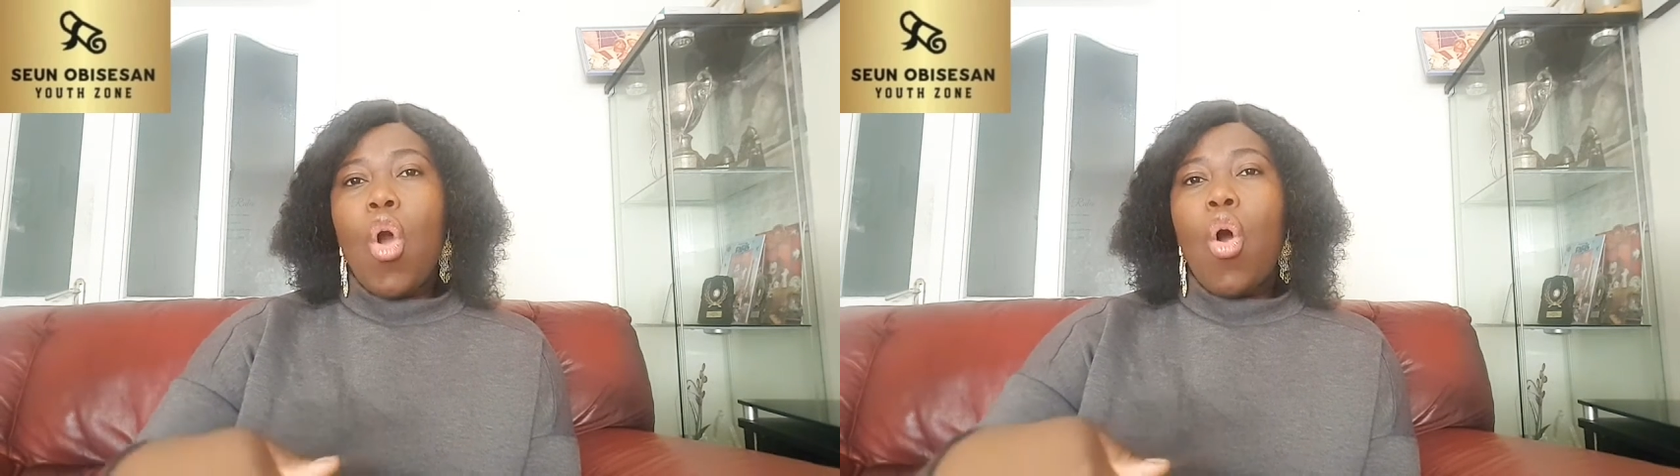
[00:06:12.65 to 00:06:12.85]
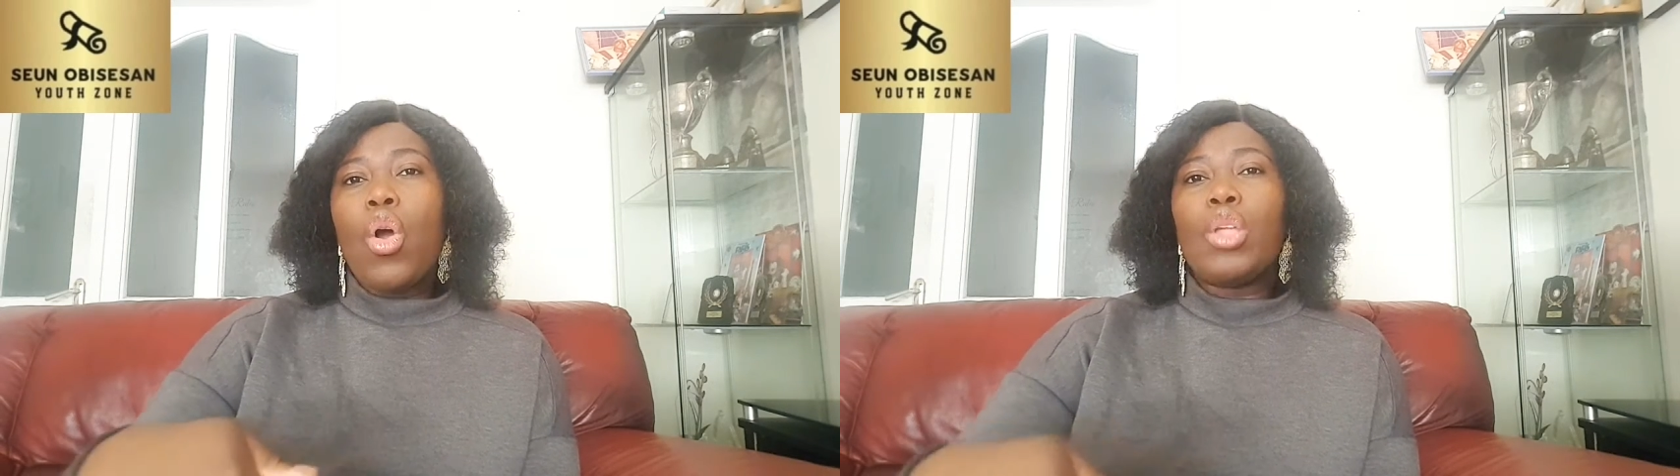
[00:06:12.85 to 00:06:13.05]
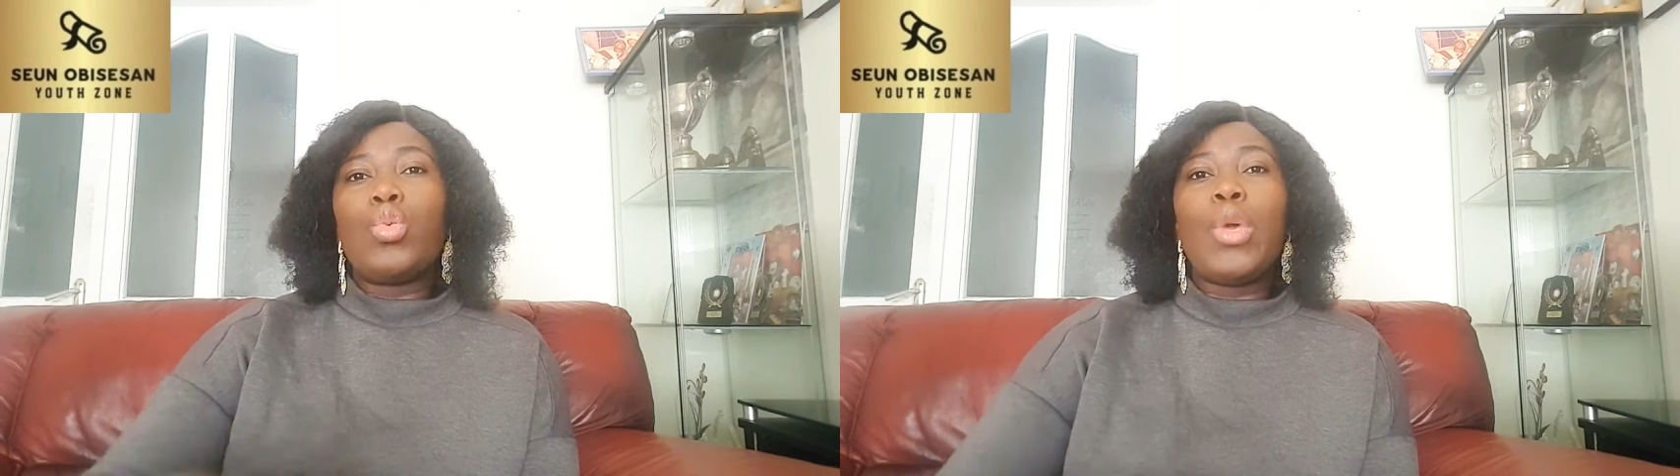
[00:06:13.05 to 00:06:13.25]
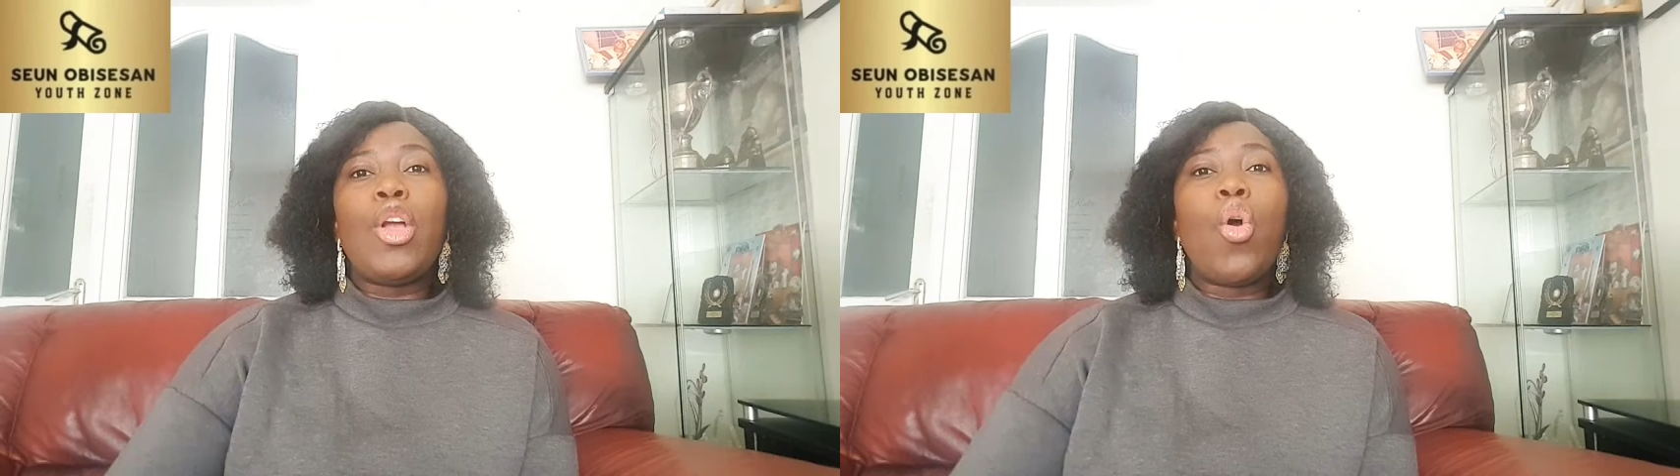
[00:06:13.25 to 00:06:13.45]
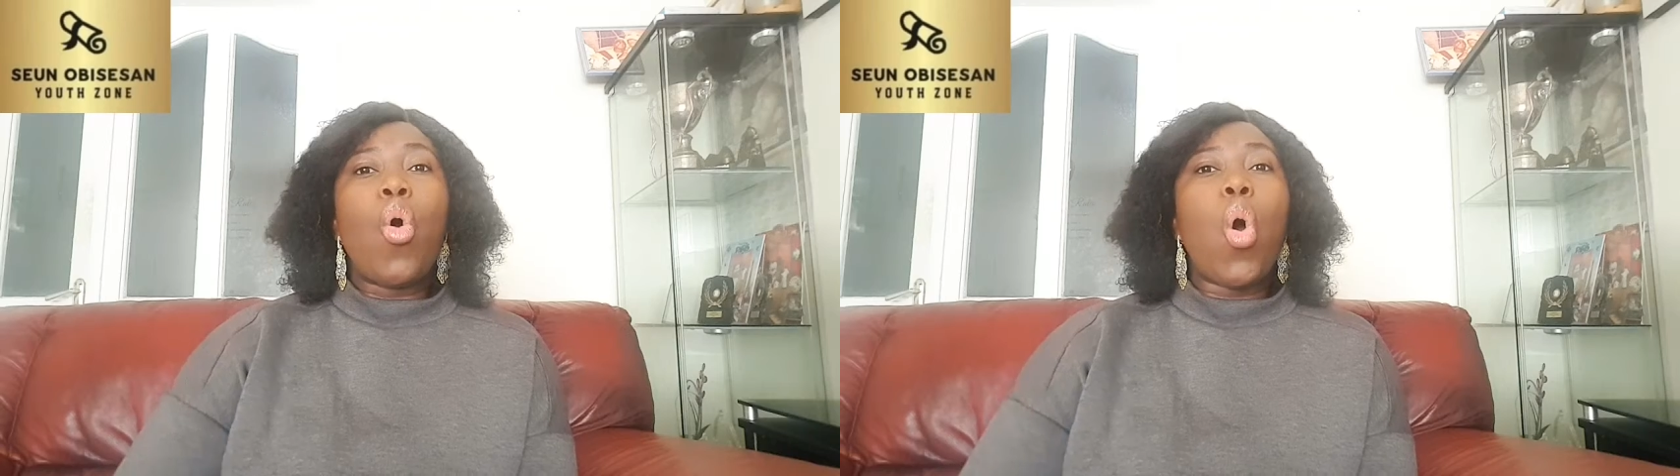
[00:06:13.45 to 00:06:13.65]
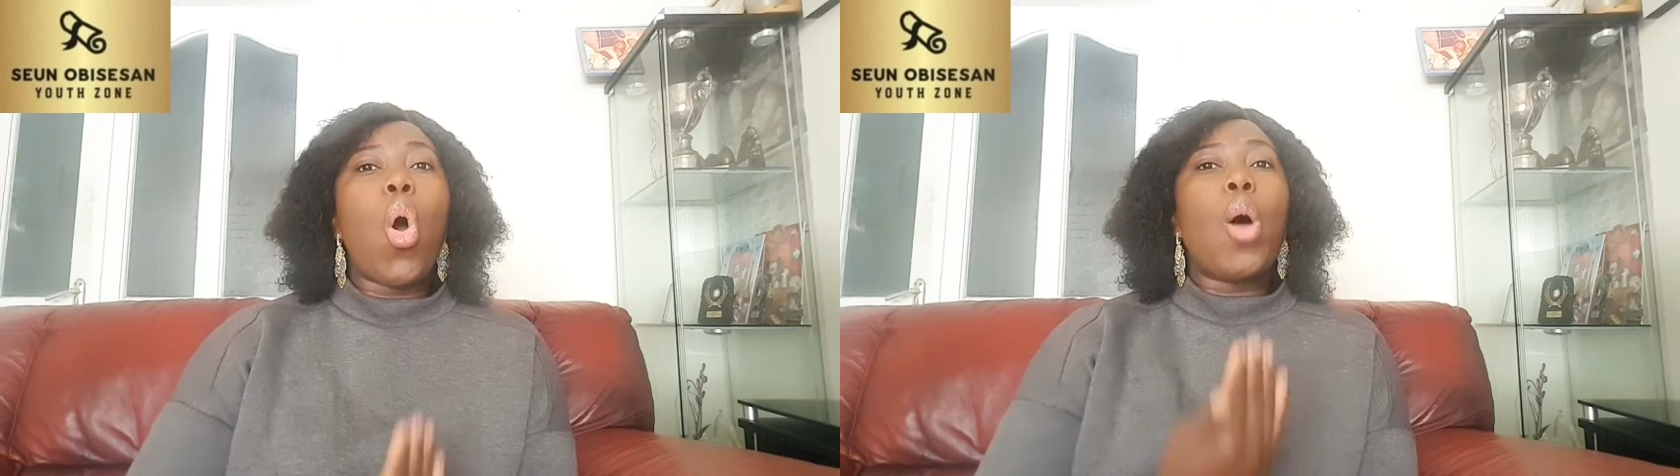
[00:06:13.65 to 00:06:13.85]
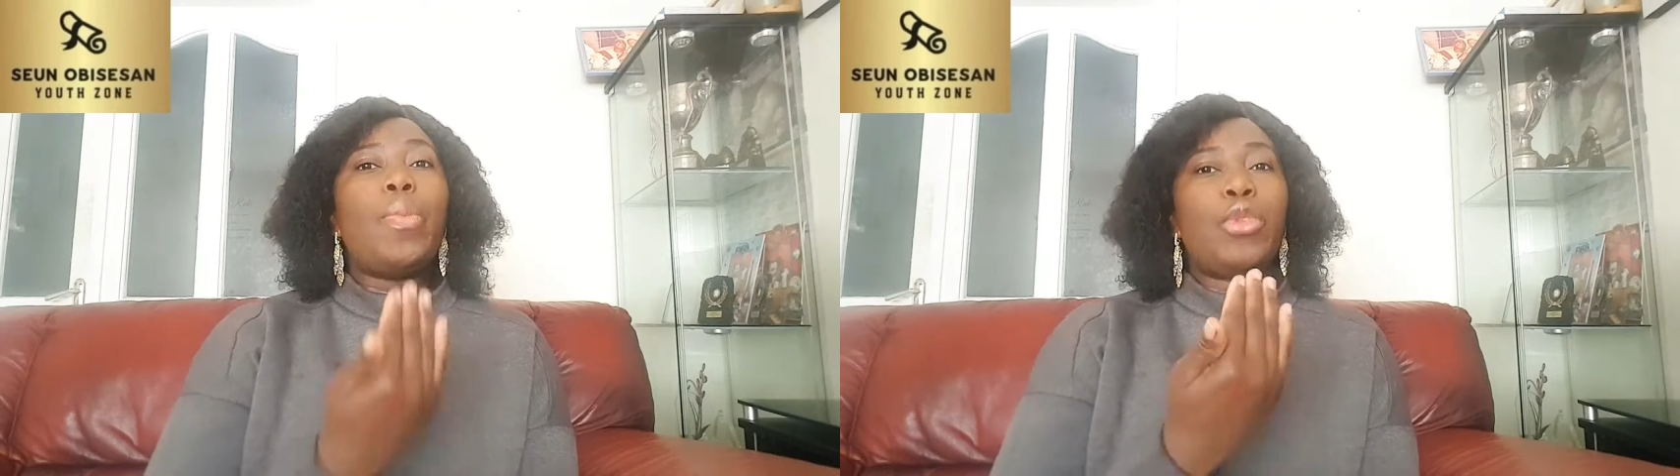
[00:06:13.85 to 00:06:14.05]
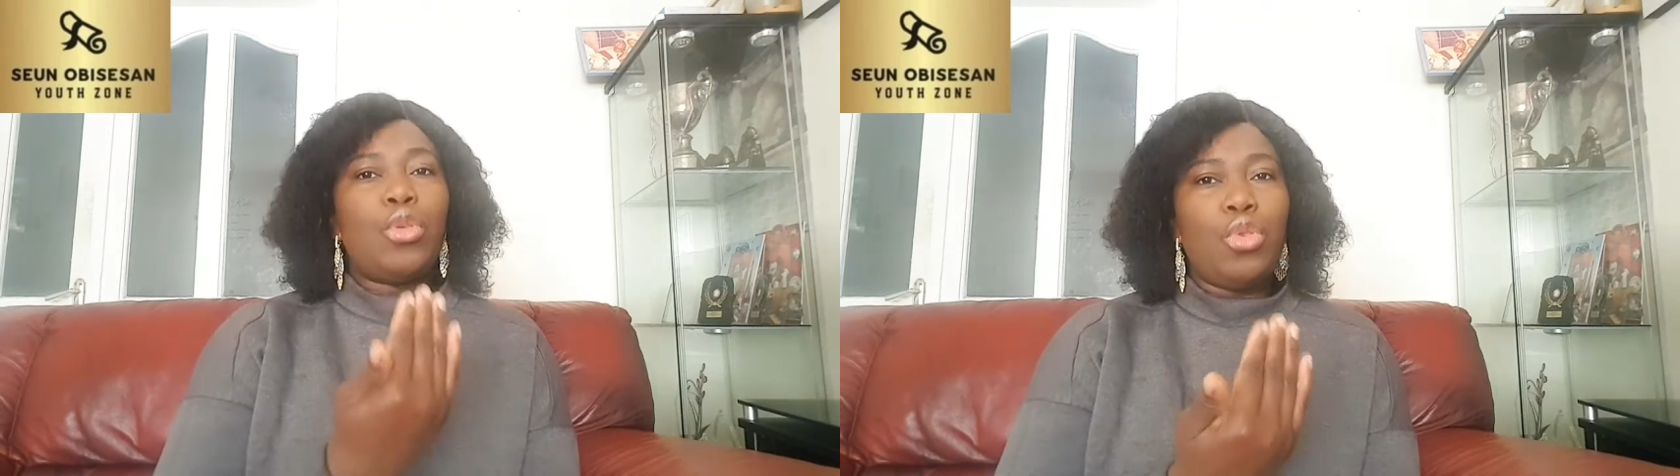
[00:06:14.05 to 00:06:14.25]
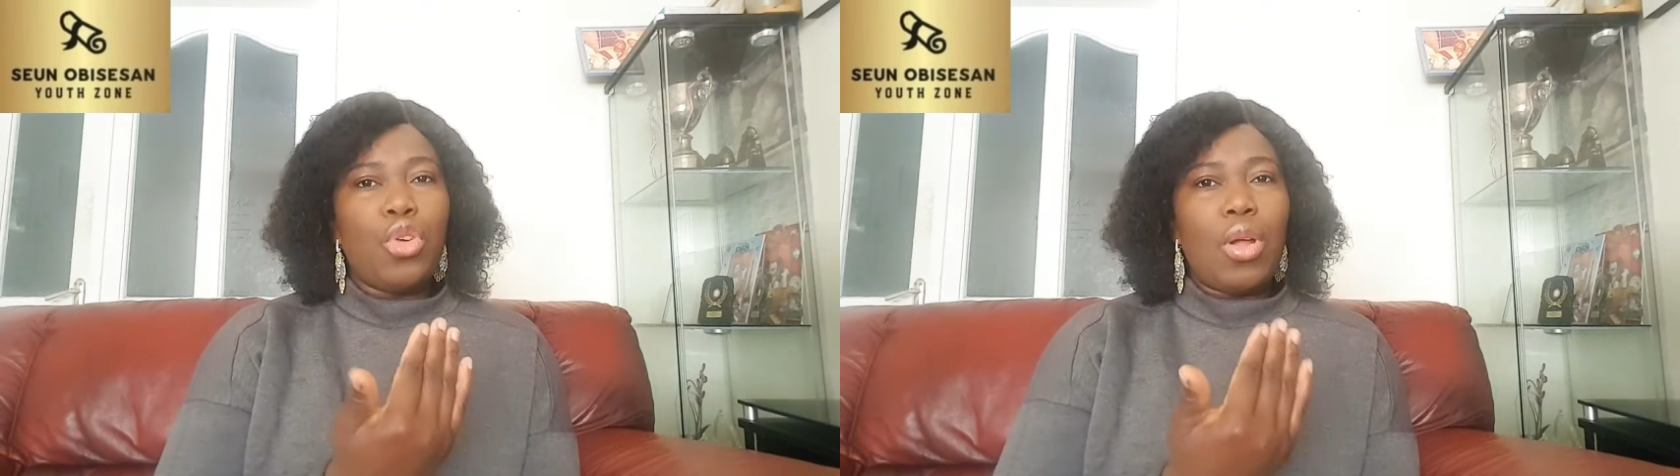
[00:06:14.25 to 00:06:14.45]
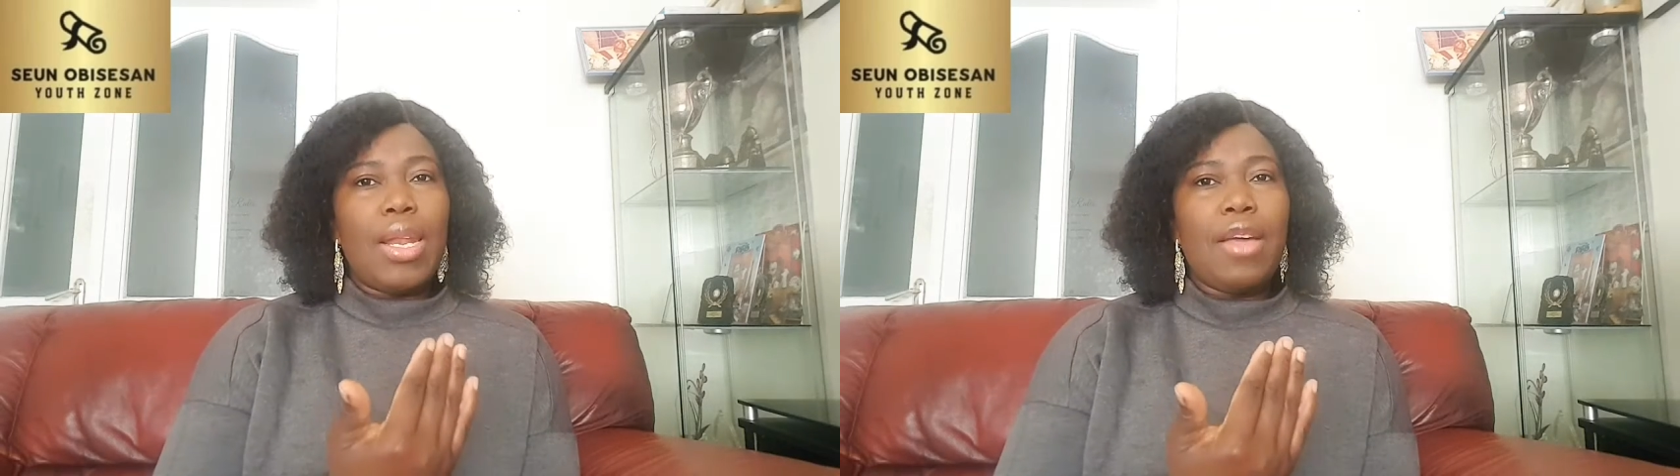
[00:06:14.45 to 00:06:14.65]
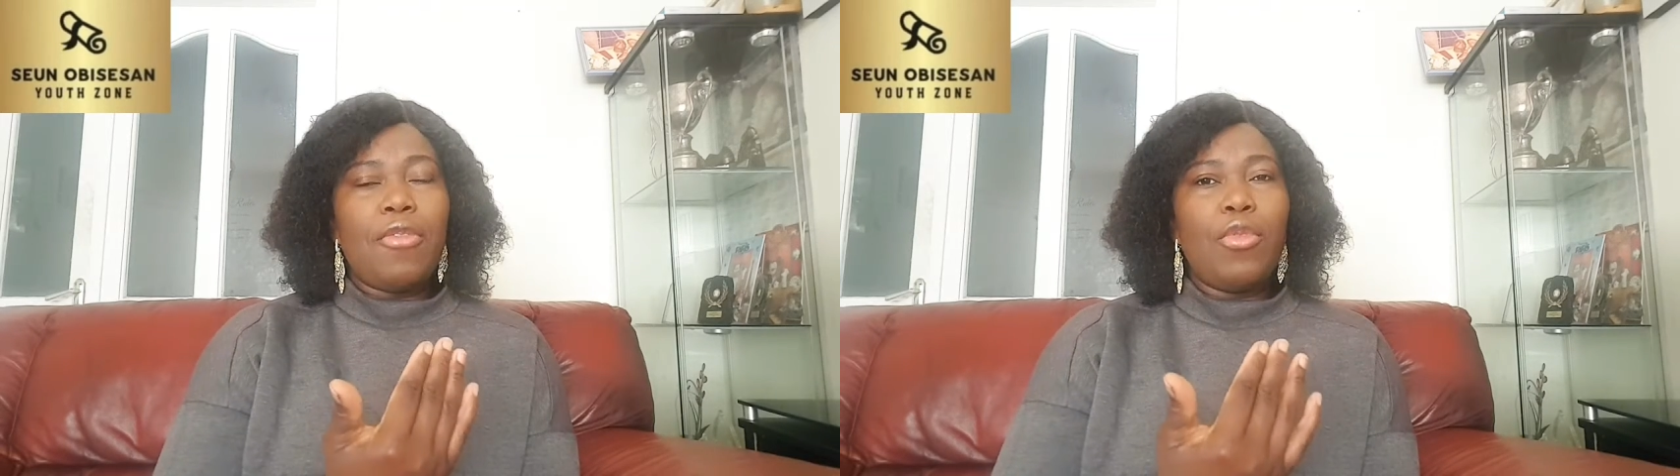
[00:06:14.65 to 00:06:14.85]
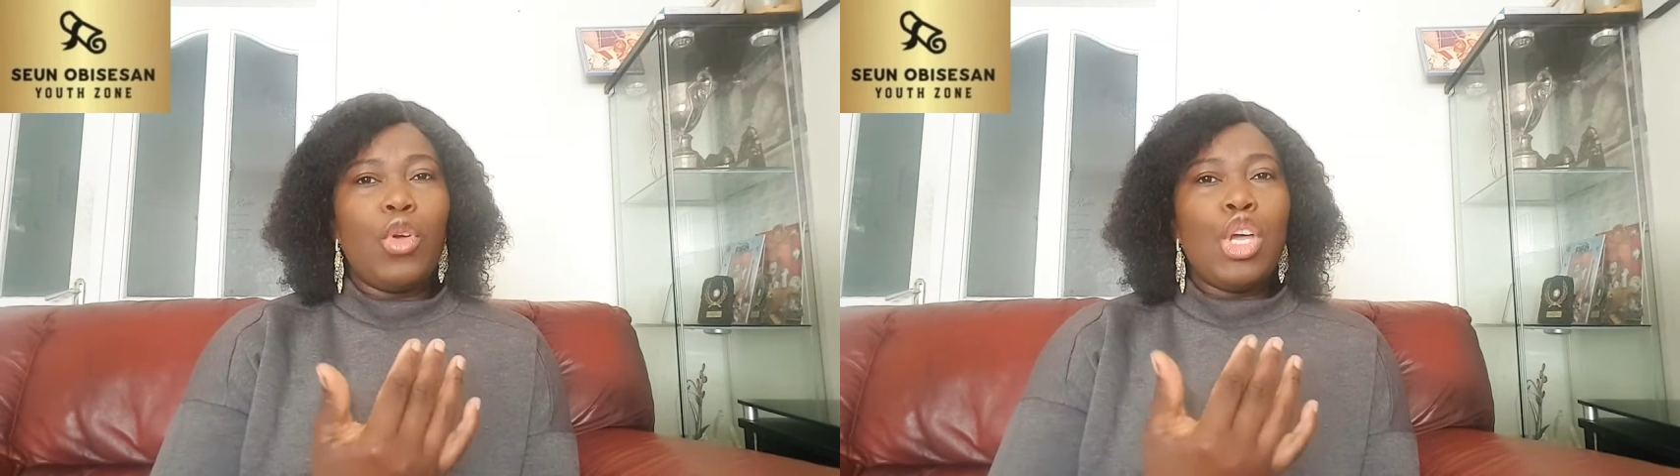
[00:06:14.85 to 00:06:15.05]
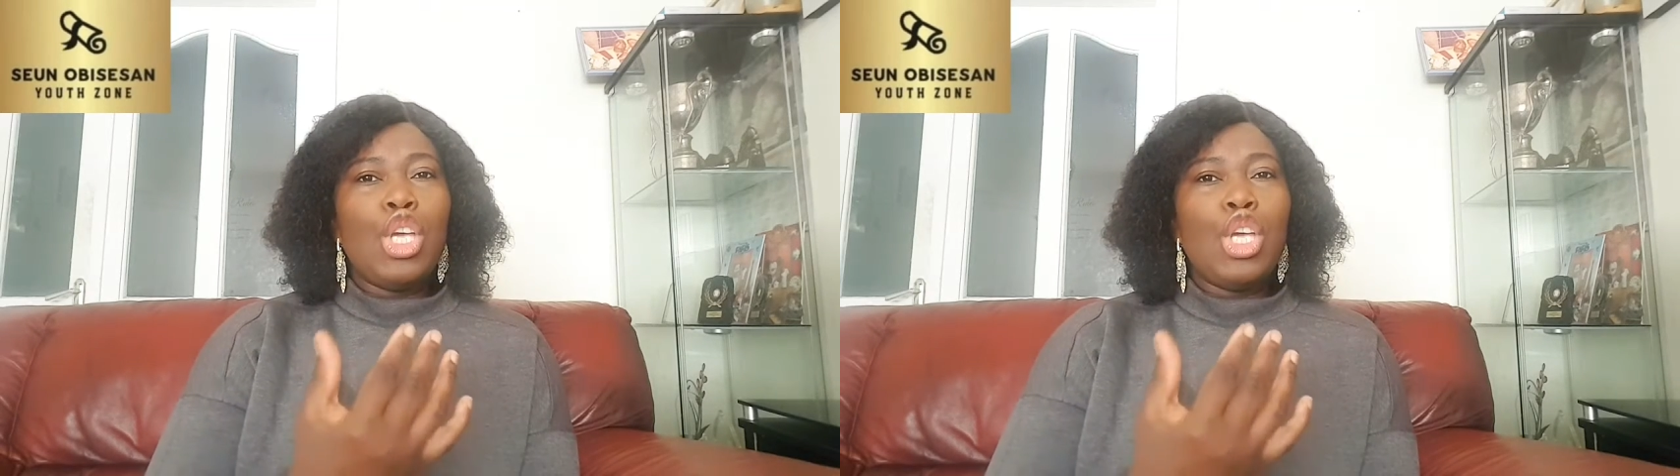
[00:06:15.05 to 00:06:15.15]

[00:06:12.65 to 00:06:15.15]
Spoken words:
or it will go up to your level.